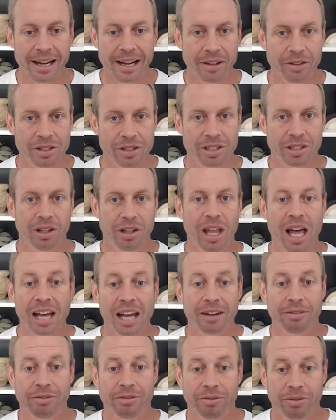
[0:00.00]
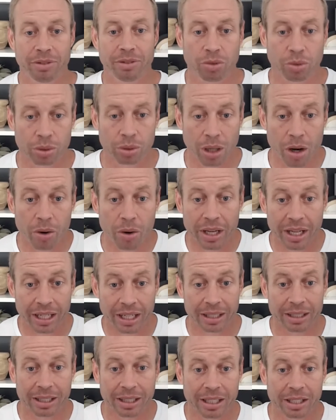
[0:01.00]
Yep. Now there's a lot of
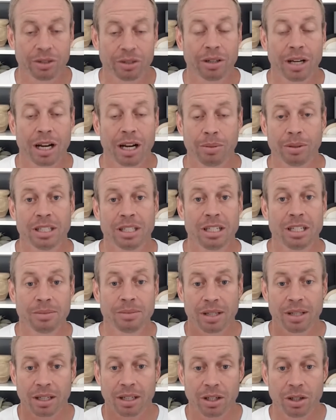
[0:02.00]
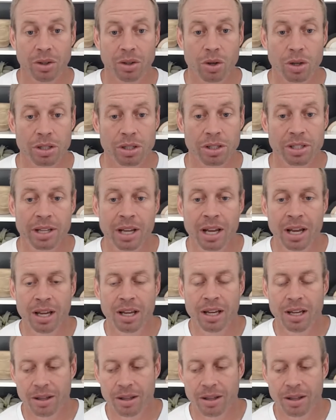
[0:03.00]
growing, incredible teams like yours,